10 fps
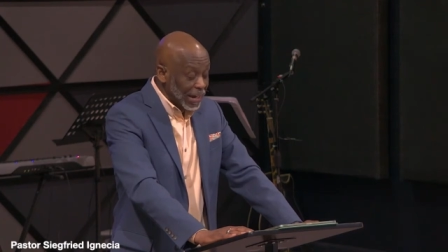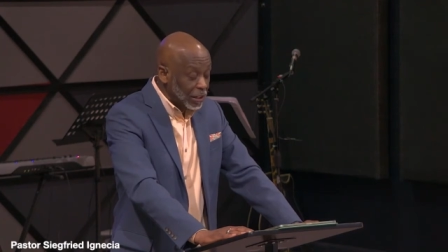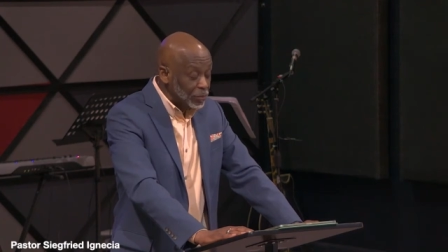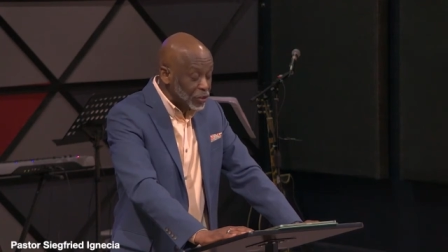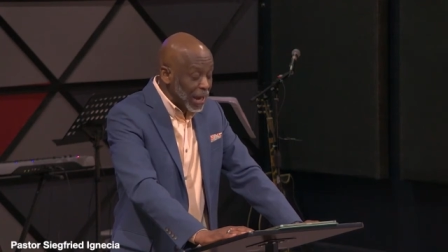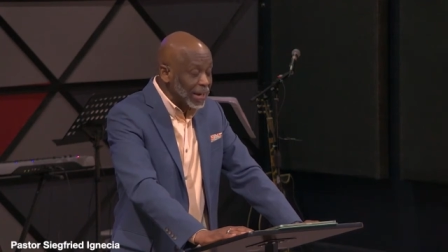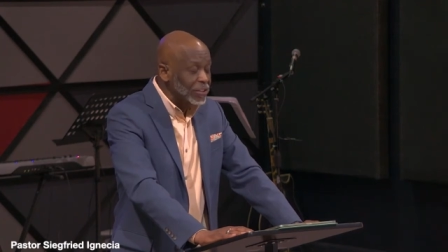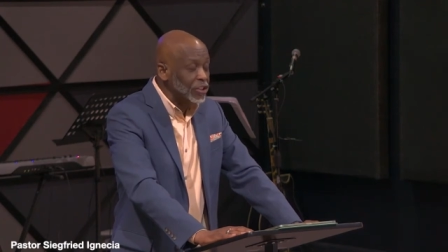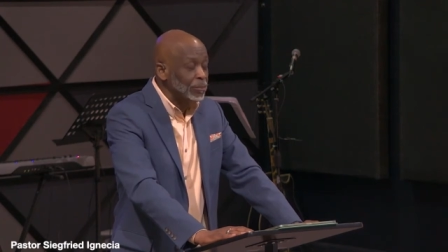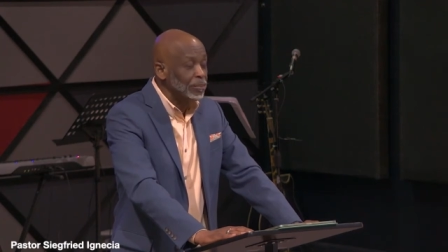end up
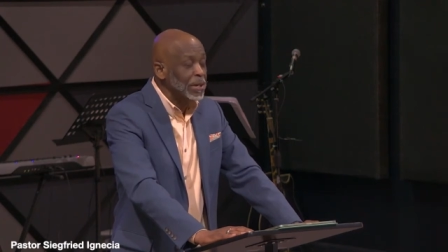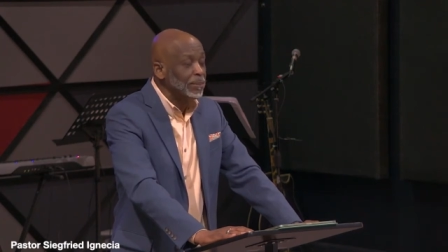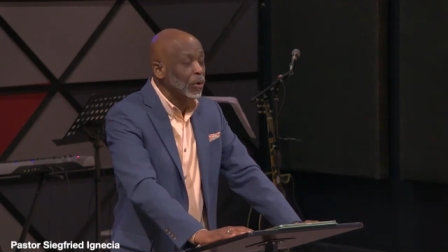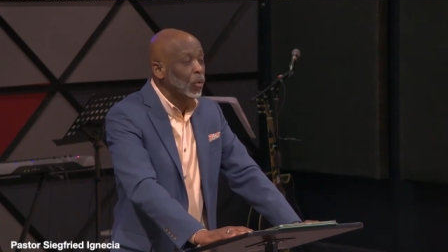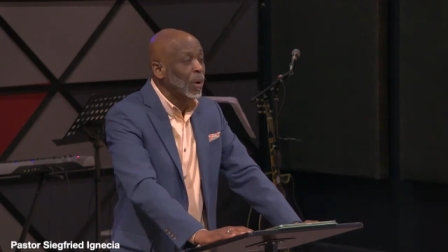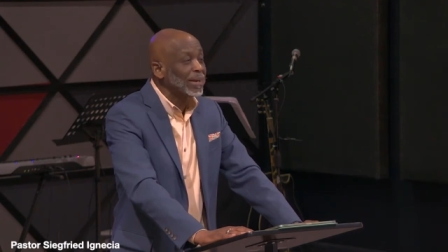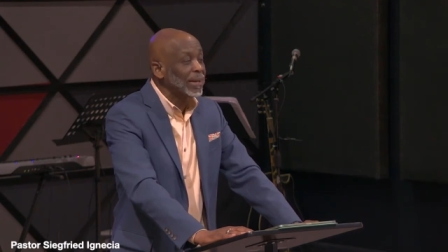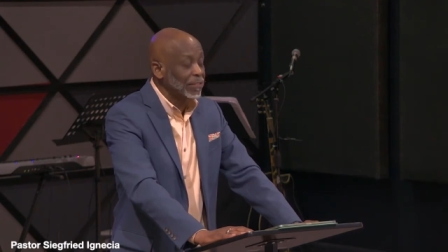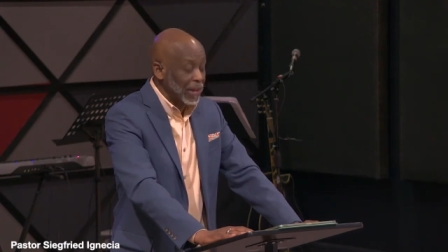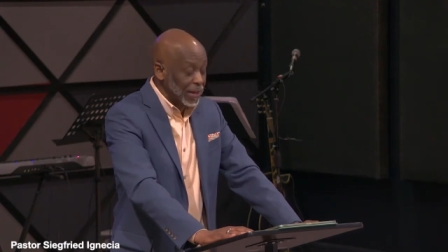challenging people what they